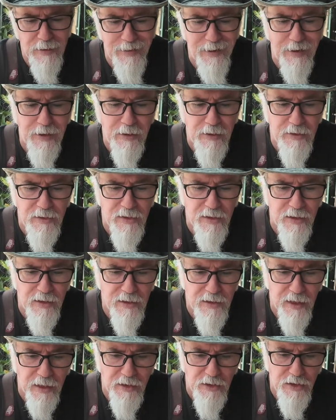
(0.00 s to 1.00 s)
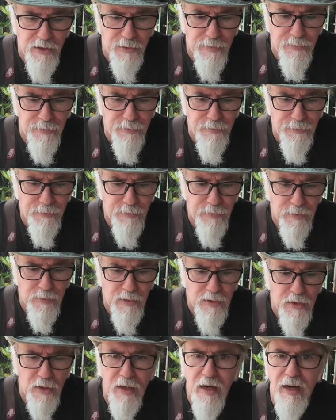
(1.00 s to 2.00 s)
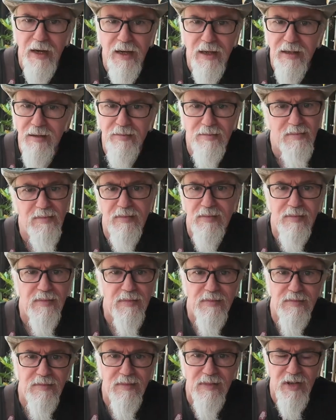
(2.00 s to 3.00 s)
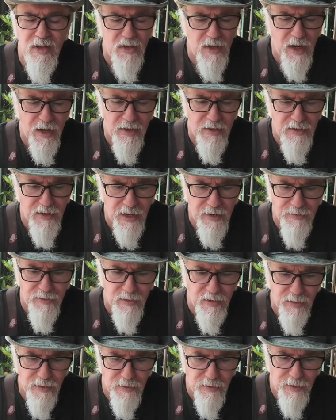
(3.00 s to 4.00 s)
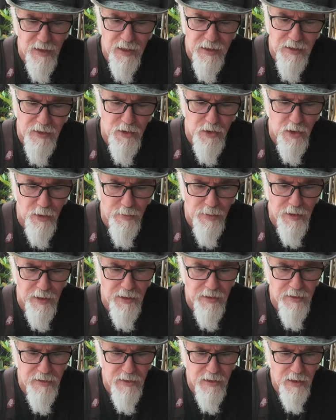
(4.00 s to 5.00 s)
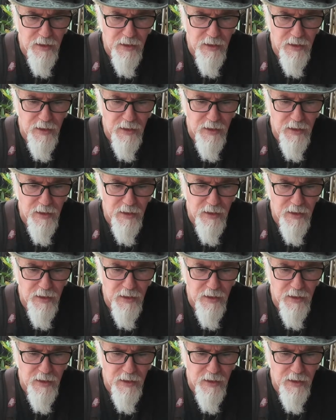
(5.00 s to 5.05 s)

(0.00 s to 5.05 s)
that is the intention so that I can just kind of savor and, and enjoy plays.